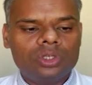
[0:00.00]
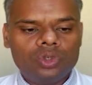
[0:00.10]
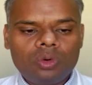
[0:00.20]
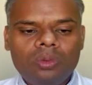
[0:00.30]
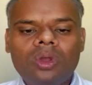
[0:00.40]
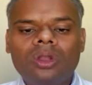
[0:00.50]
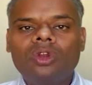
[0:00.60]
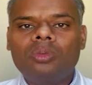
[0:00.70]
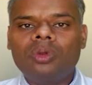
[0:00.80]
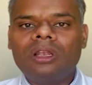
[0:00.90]

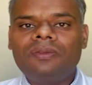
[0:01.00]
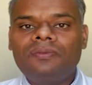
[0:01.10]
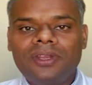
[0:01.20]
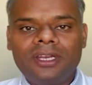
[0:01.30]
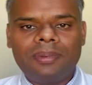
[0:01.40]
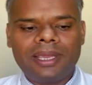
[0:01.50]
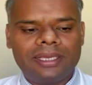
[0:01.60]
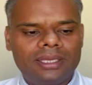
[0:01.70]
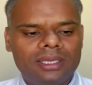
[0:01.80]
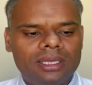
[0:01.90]
tubuloglomerular
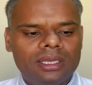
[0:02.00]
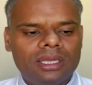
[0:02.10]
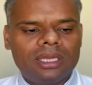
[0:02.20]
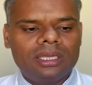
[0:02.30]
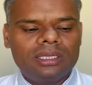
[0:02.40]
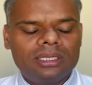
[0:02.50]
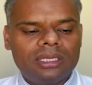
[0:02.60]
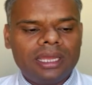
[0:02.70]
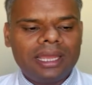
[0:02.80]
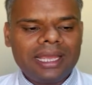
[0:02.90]
feedback.
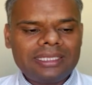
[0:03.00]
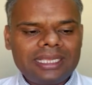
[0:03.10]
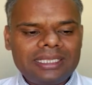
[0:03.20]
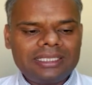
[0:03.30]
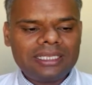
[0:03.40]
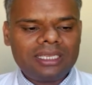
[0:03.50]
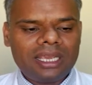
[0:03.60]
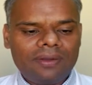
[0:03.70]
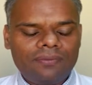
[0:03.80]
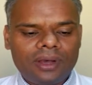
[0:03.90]

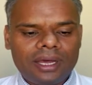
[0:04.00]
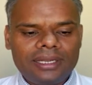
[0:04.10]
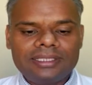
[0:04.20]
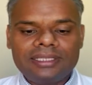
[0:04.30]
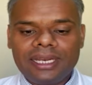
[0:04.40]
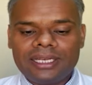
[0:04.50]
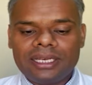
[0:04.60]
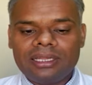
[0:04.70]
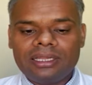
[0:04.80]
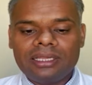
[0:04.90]
SNGFR is
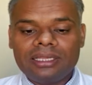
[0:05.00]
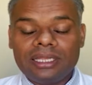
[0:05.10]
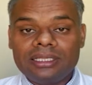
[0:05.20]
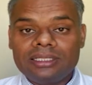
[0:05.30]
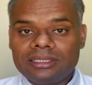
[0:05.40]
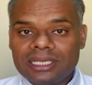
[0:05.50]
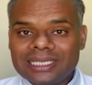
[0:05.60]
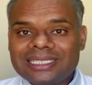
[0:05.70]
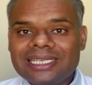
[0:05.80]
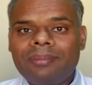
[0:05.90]
greater in
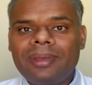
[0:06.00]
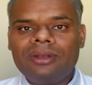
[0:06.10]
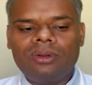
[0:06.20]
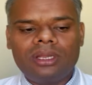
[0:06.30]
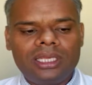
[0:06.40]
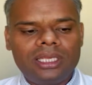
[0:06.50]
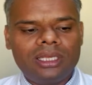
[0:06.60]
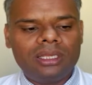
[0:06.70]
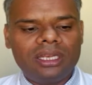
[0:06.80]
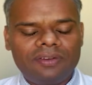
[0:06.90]

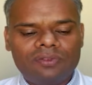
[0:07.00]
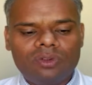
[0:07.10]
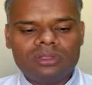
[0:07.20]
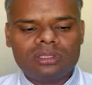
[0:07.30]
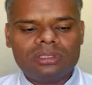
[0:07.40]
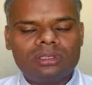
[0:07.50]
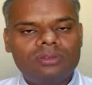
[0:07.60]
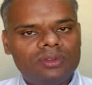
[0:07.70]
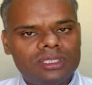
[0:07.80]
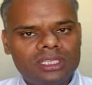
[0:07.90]
juxtamedullary nephrons,
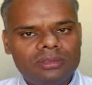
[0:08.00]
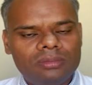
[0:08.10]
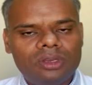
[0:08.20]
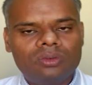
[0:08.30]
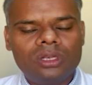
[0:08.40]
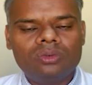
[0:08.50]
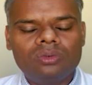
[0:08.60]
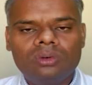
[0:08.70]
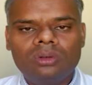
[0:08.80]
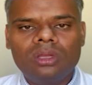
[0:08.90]
which is equal
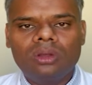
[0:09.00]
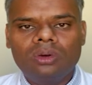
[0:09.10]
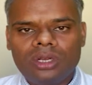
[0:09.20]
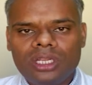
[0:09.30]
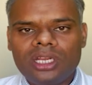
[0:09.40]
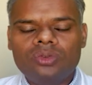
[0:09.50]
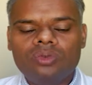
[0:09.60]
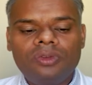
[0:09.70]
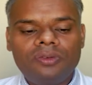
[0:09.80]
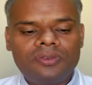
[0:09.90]
to or near to
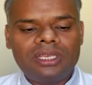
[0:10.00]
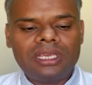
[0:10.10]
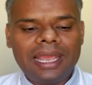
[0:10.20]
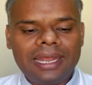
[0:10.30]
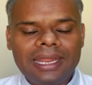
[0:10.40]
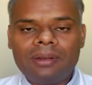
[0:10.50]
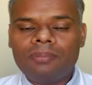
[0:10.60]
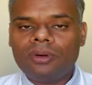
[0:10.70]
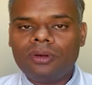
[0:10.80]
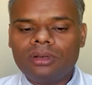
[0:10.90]
50 NL
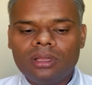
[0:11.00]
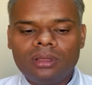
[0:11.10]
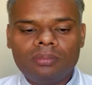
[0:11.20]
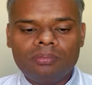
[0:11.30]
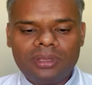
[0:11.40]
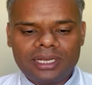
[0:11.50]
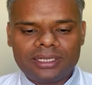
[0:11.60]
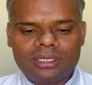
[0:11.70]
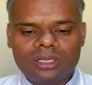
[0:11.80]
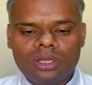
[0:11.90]
per minute.